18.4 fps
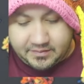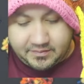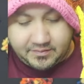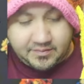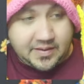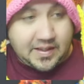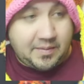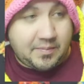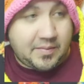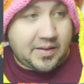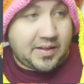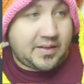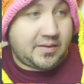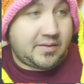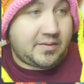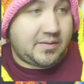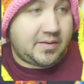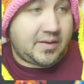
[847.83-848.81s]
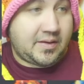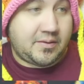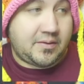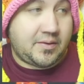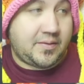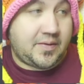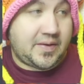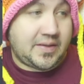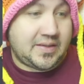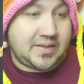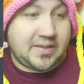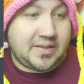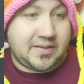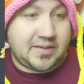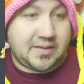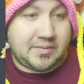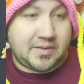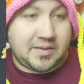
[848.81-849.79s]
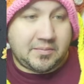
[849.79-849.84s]
I might, I don't know if I seen
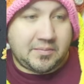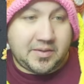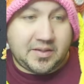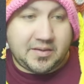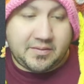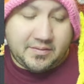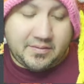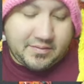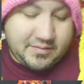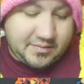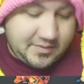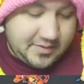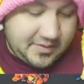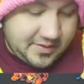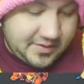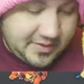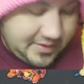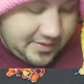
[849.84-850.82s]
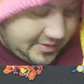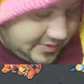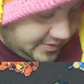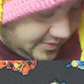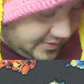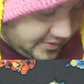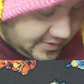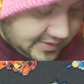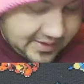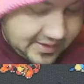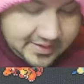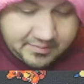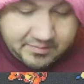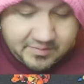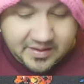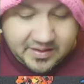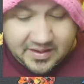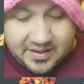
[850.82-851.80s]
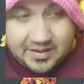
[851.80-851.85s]
something, but it looked like a
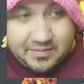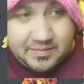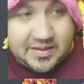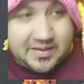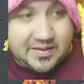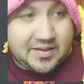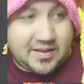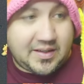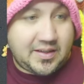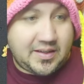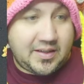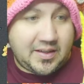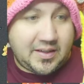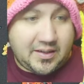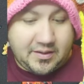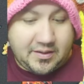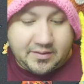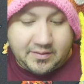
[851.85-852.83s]
might have been something there.